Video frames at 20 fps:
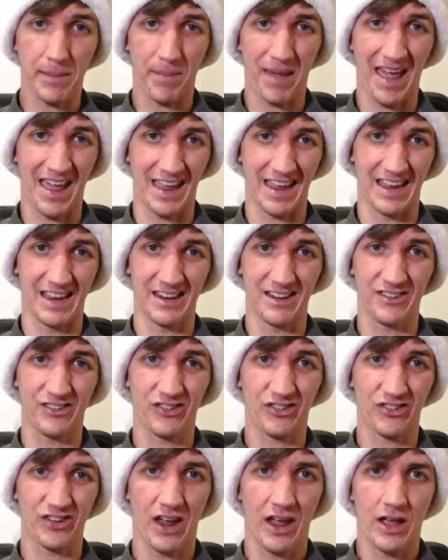
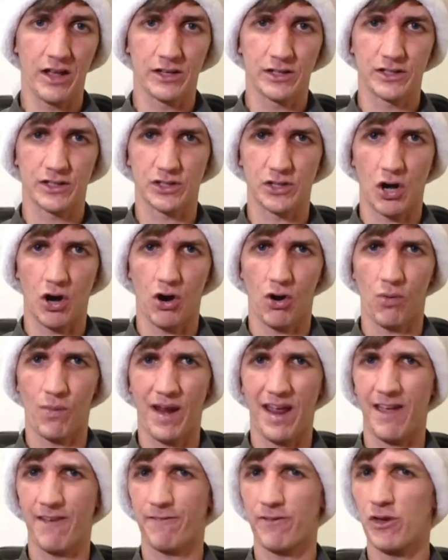page. So
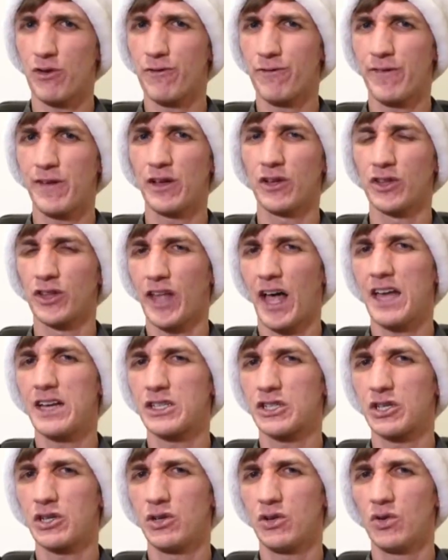if you feel led
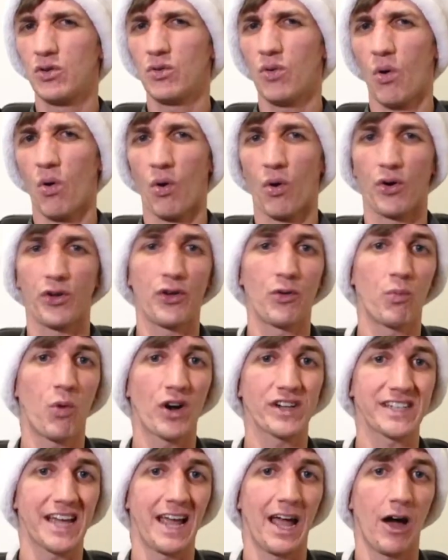to or you
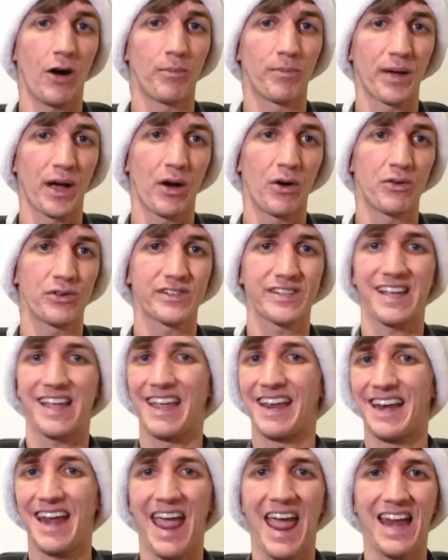want to help out
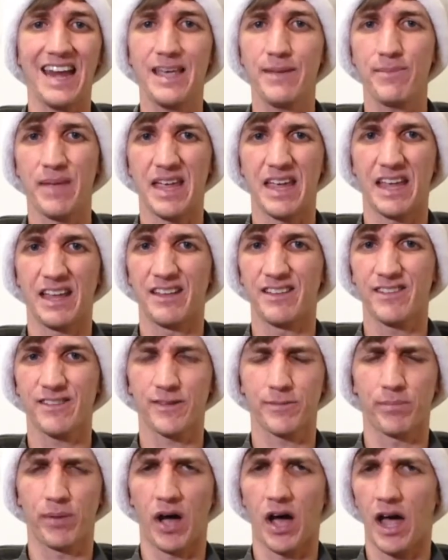in any means
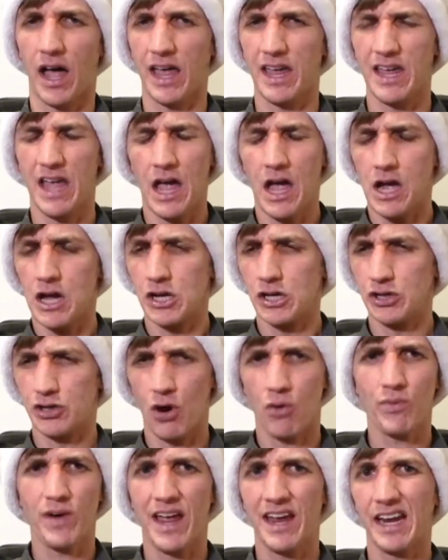by
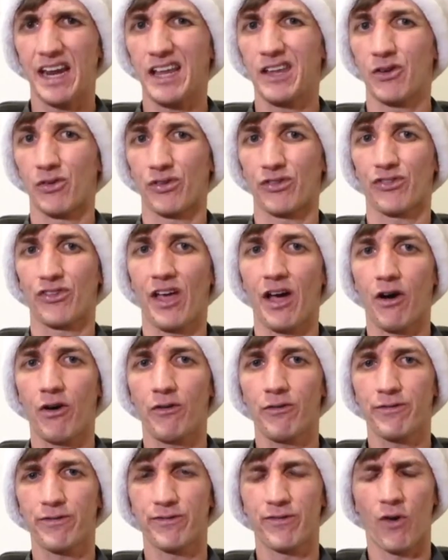donating
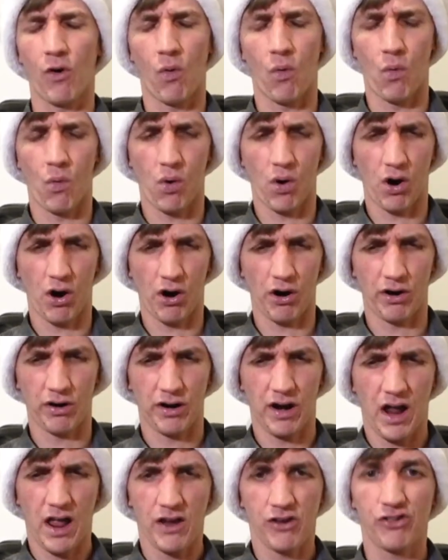yourself
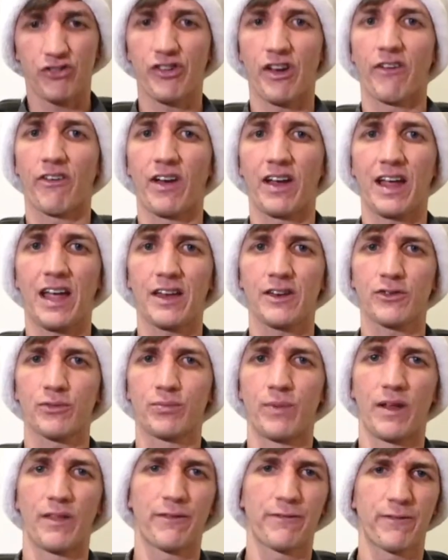or sharing it
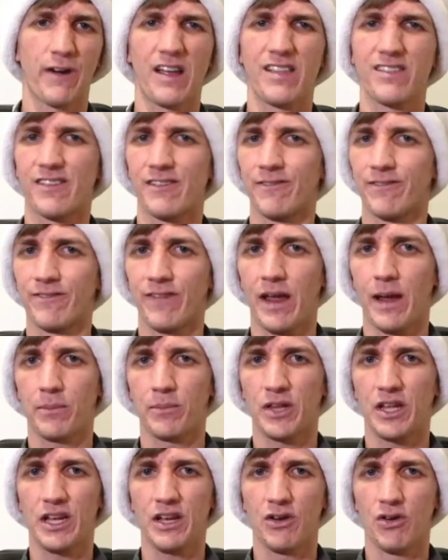with friends and
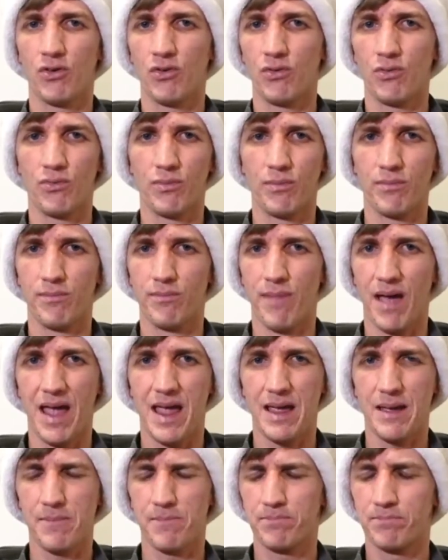family who
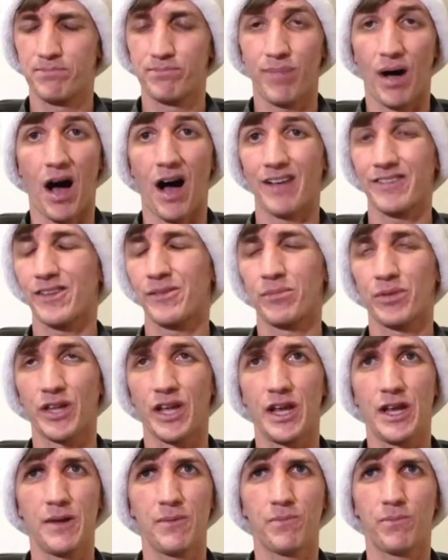may
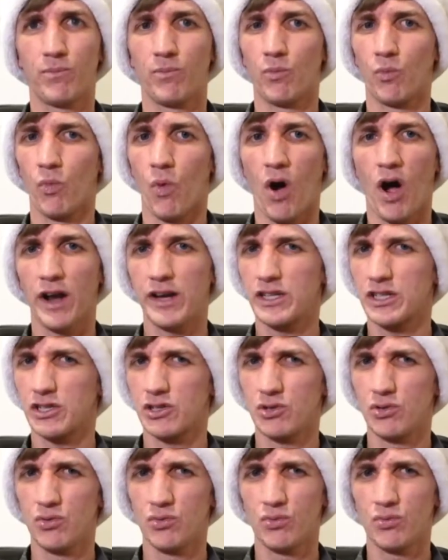possibly want
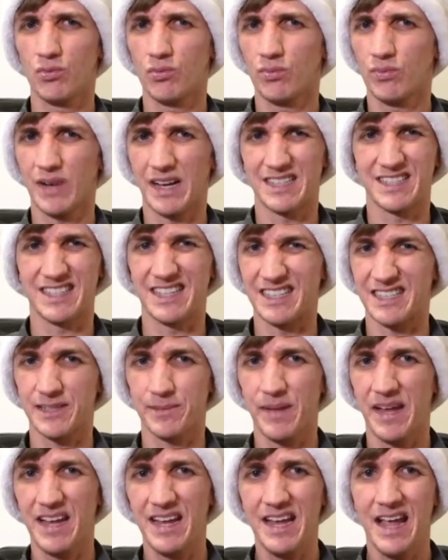to assist
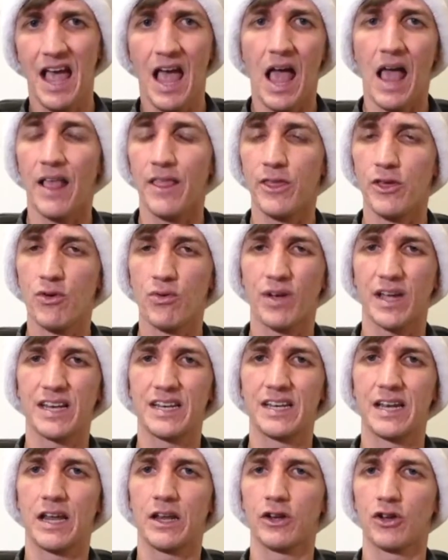me, you
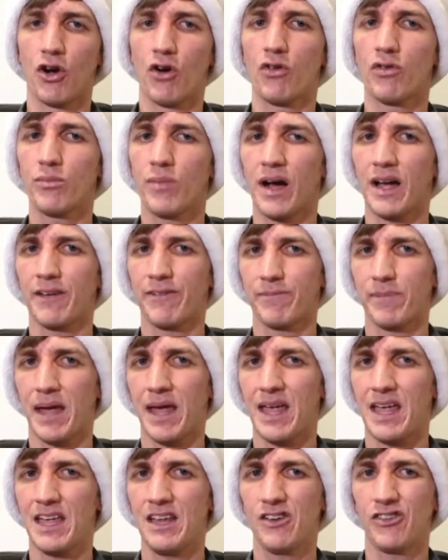can go to my
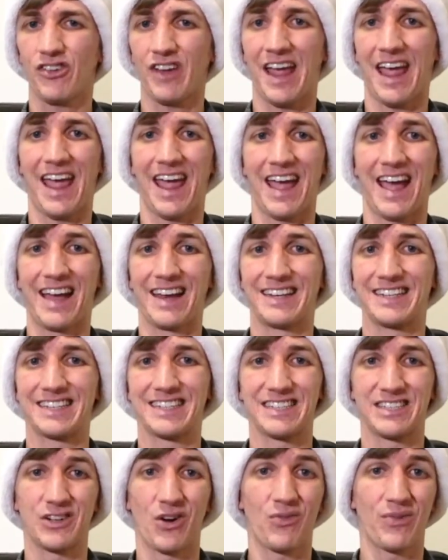page
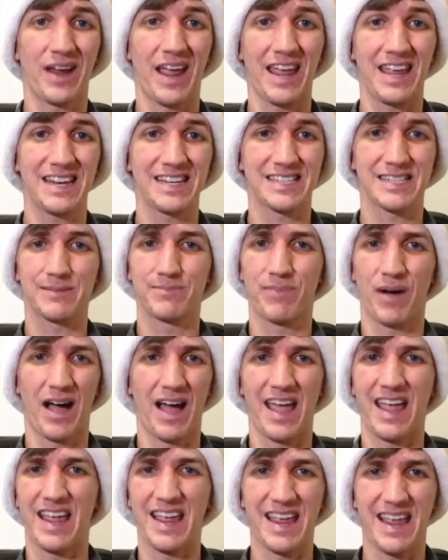and donate
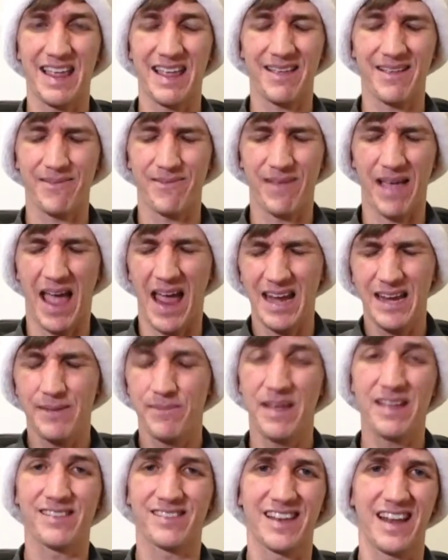by any
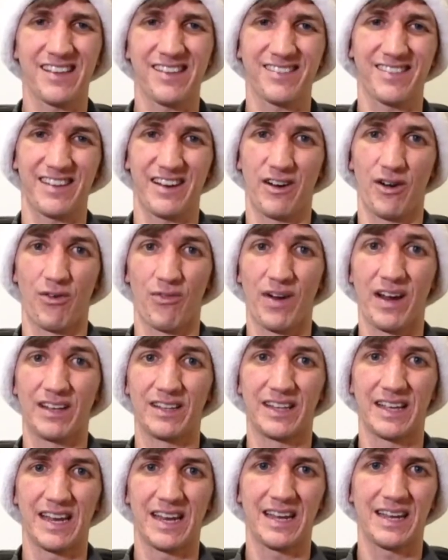means necessary,
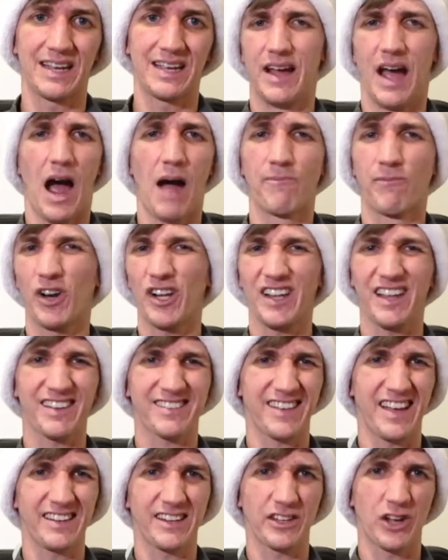really. I'm really
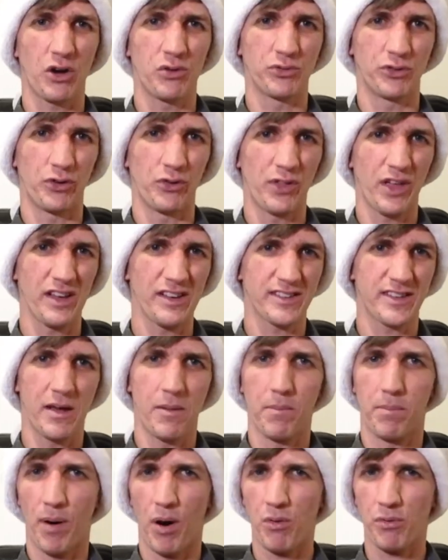excited to go do this,
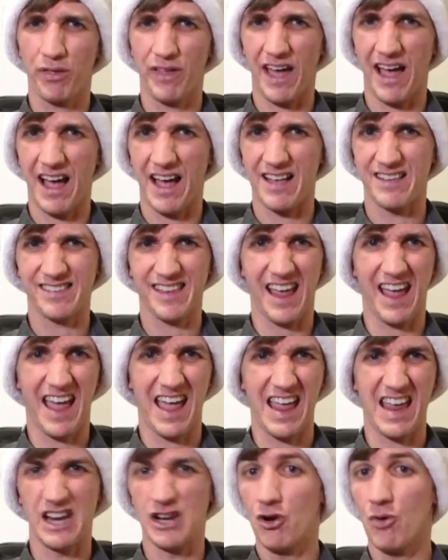both as
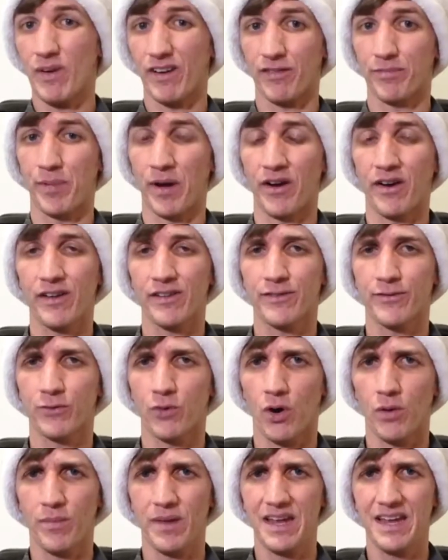a new experience
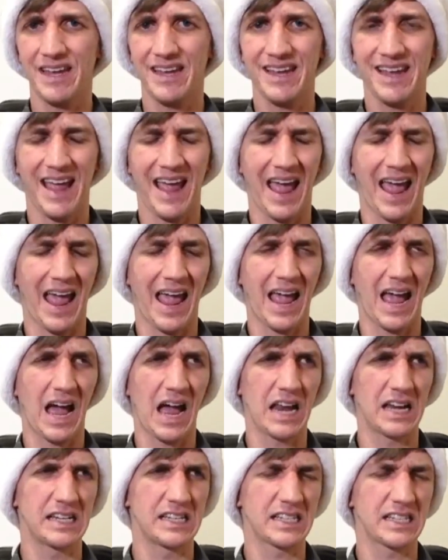for me
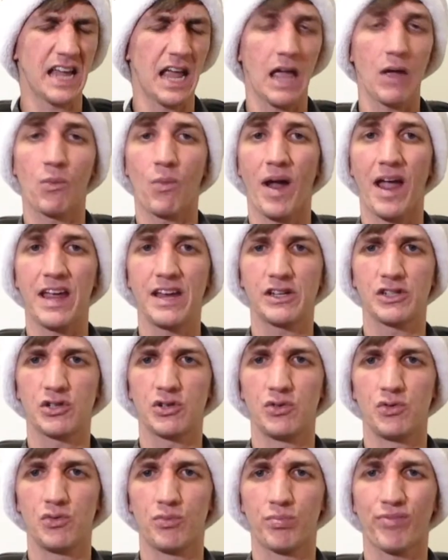and a way
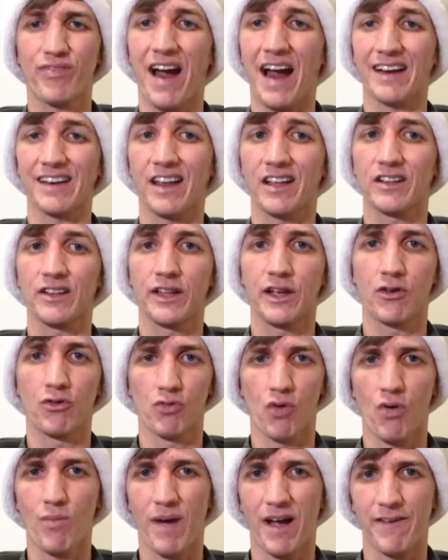to practically
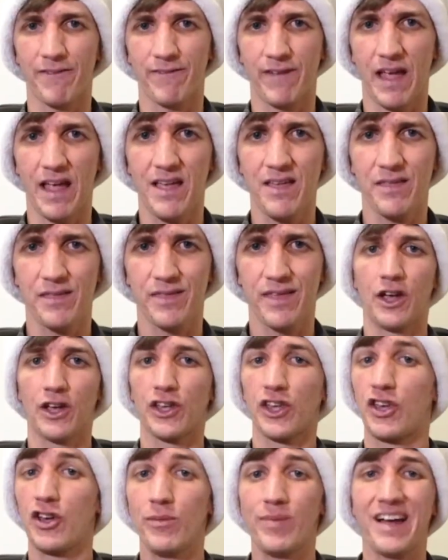grow my faith.
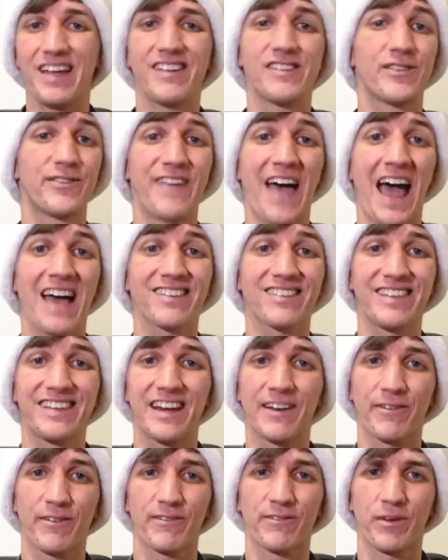Cuba is vastly
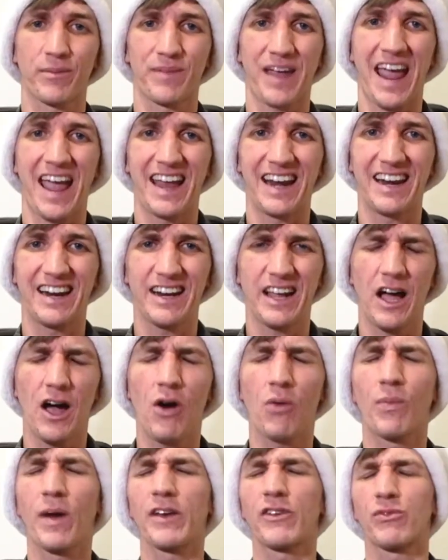different from Canada,
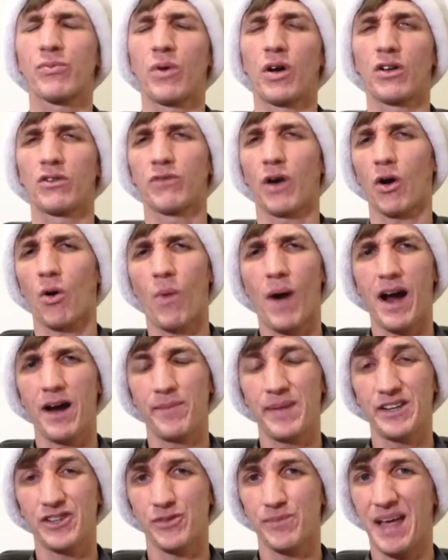which will require
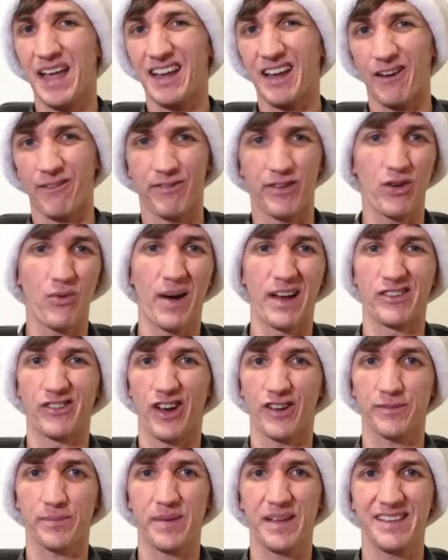me to make a few
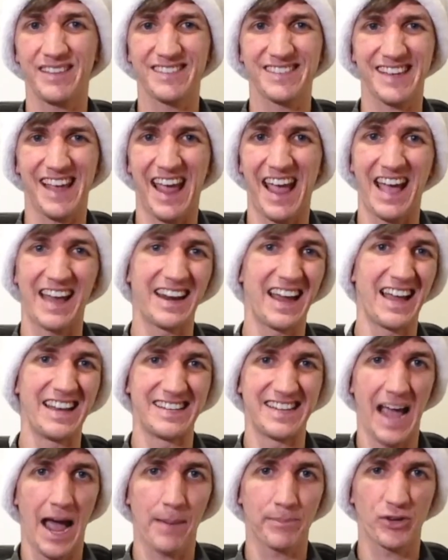adjustments and
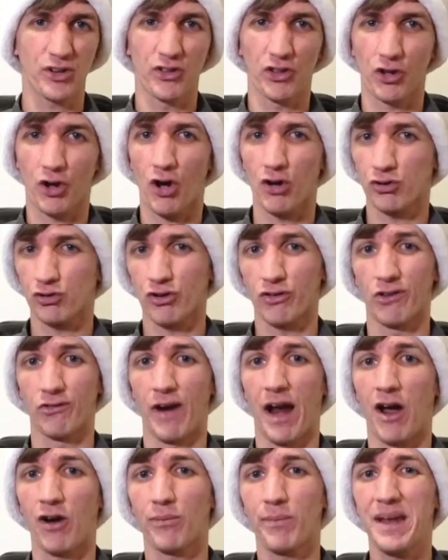adapt to the culture
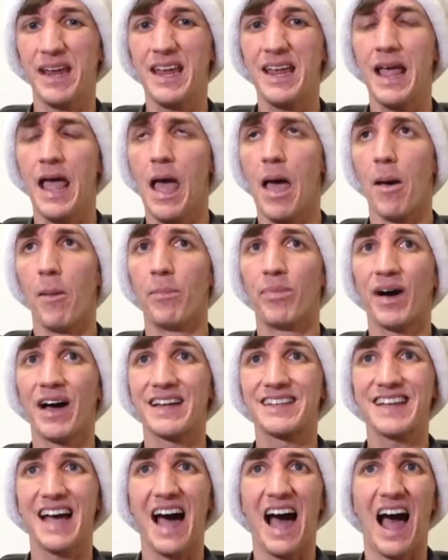around me,
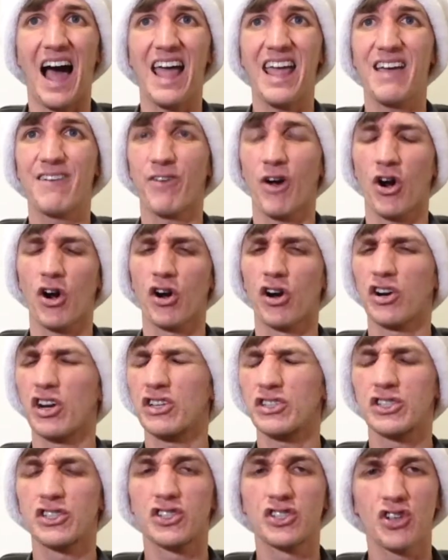but I have heard
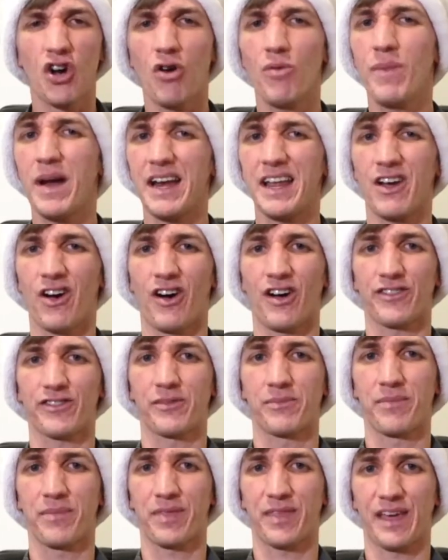so many
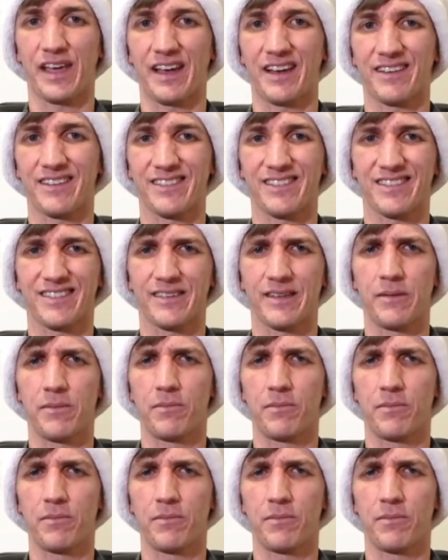awesome things